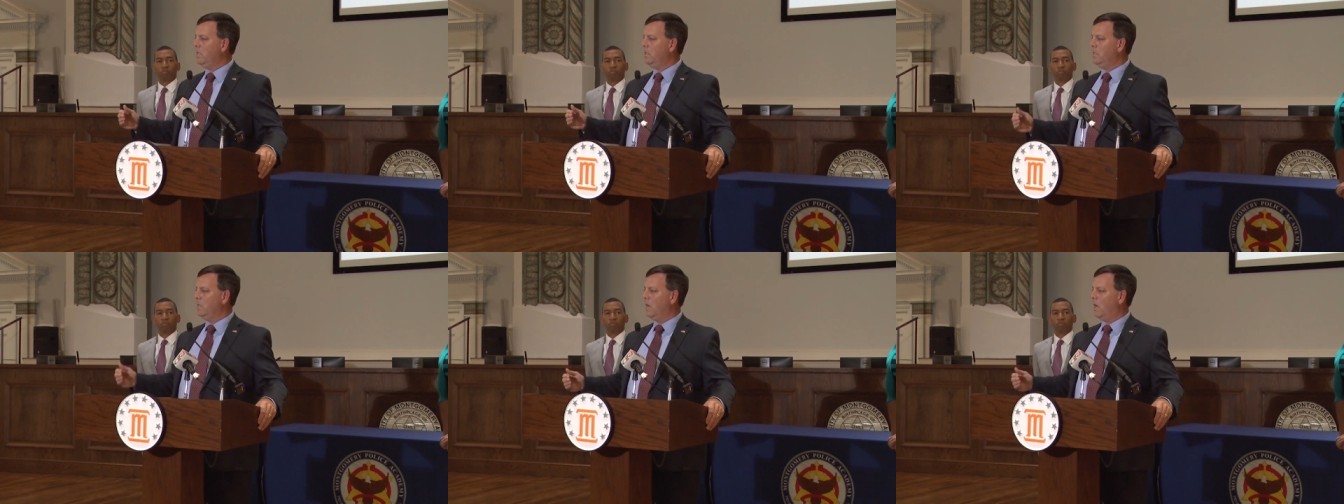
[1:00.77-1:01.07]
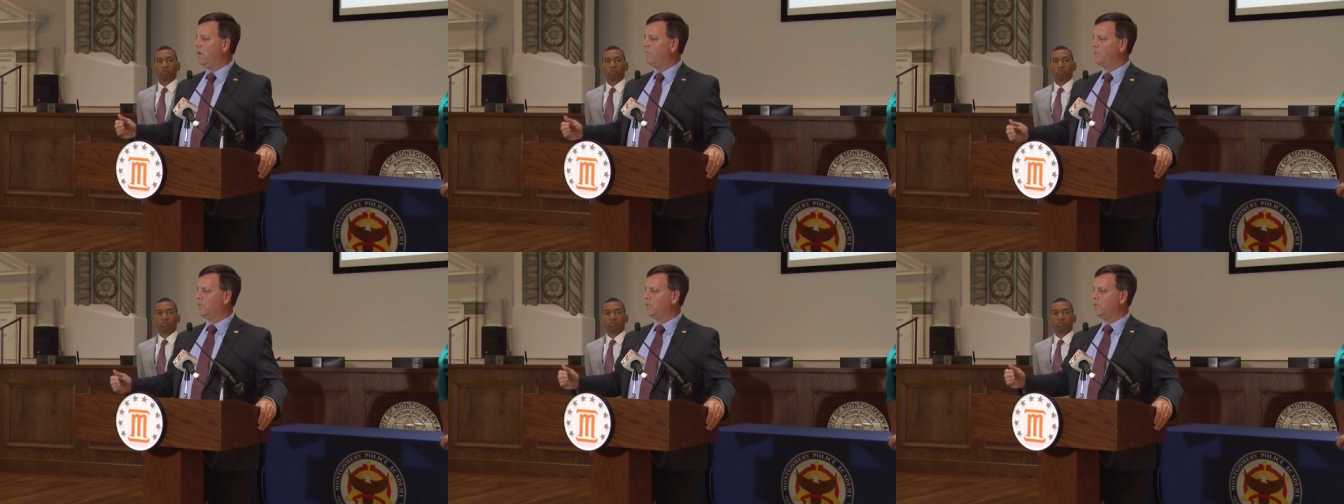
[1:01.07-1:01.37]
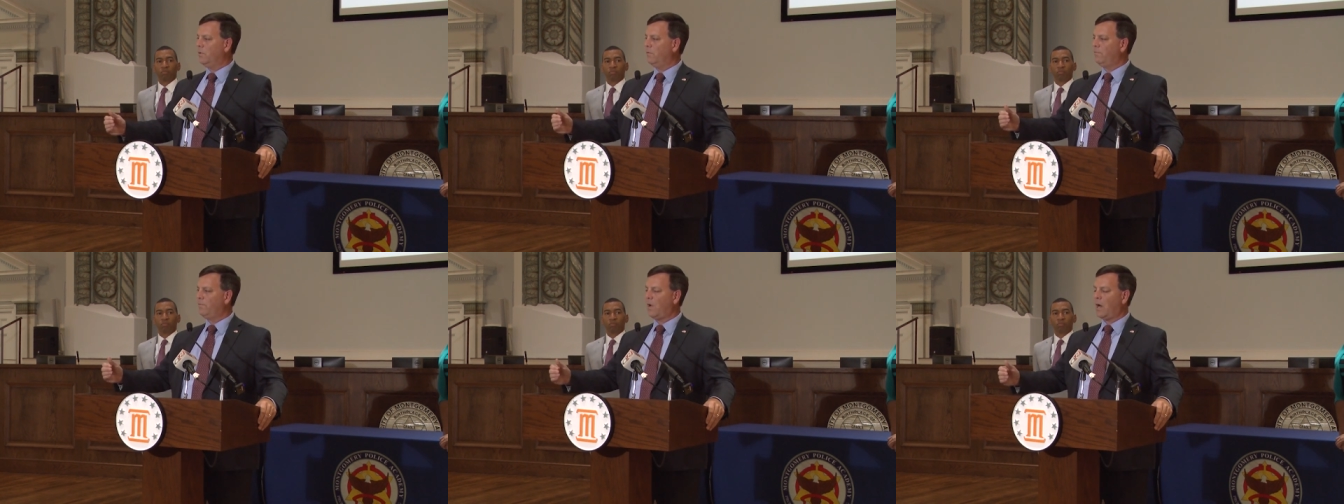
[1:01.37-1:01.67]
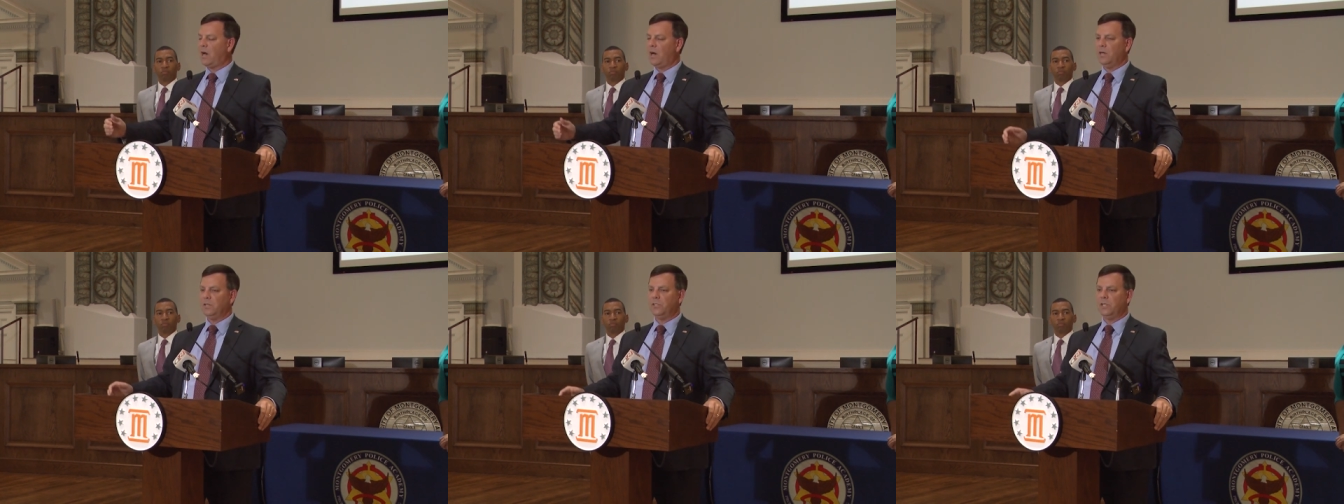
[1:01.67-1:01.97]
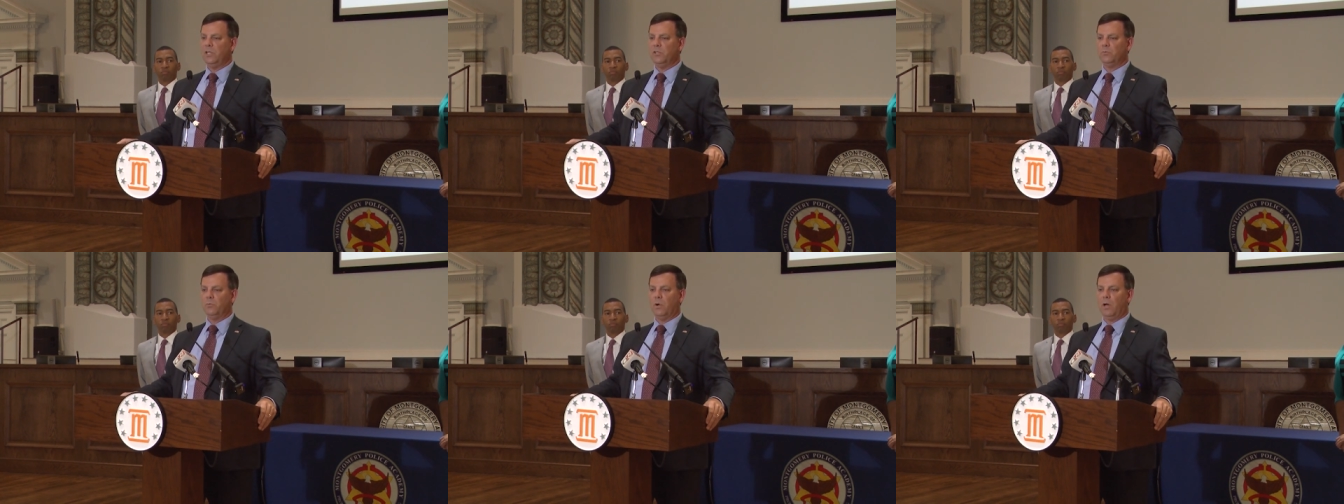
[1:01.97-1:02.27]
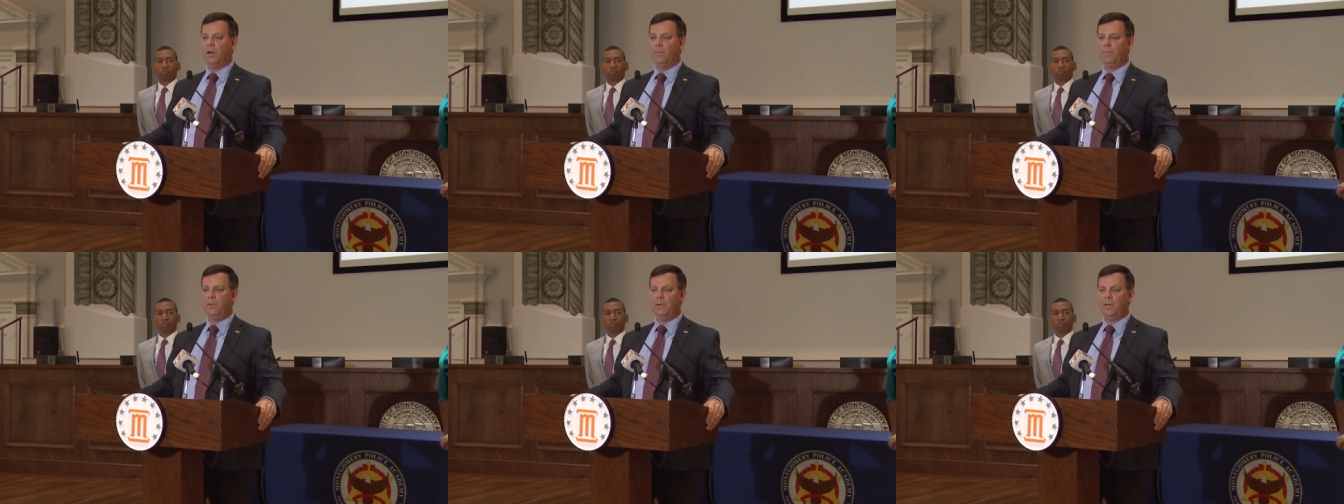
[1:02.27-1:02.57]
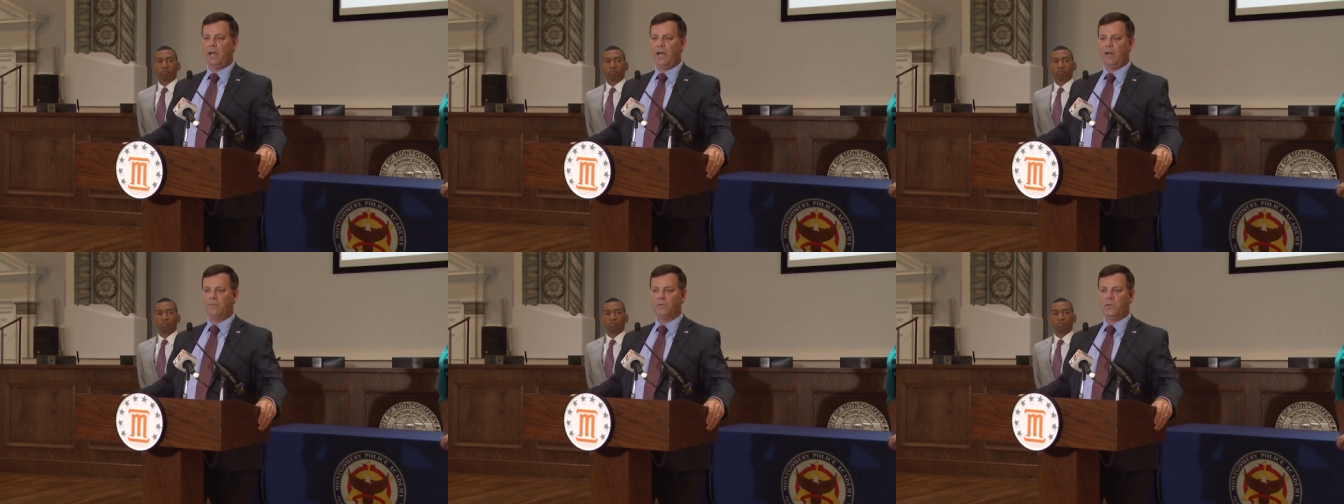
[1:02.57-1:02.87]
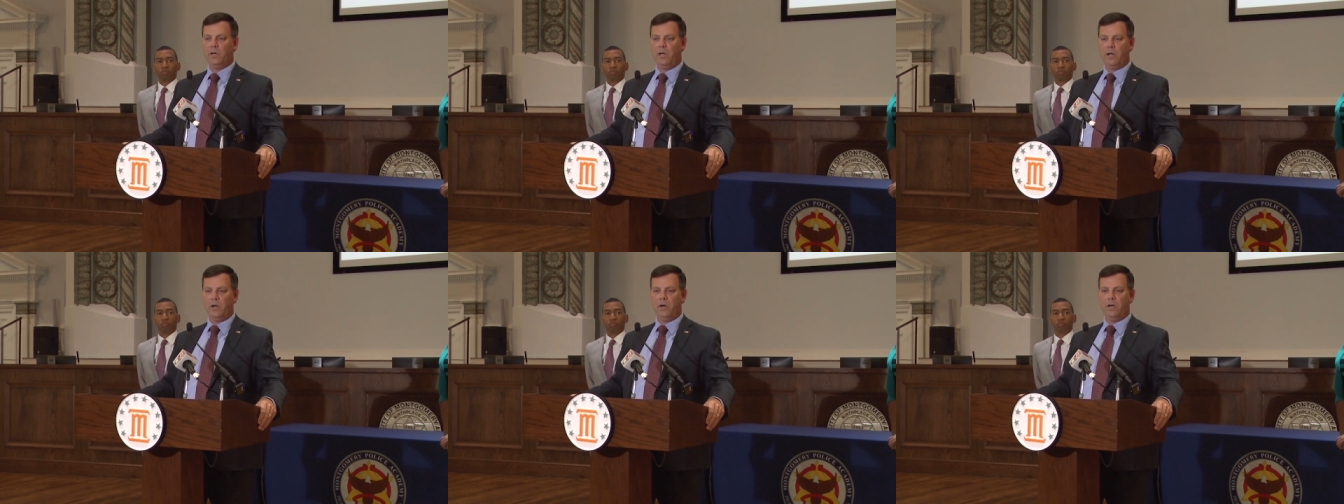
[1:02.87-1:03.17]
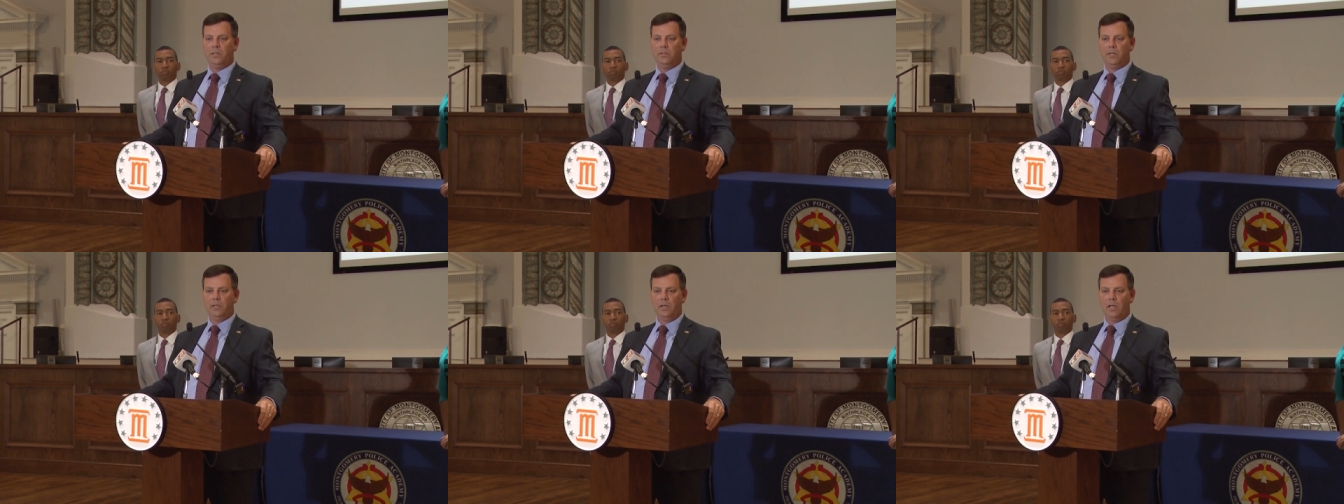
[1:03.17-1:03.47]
the officer fires his weapon after hearing the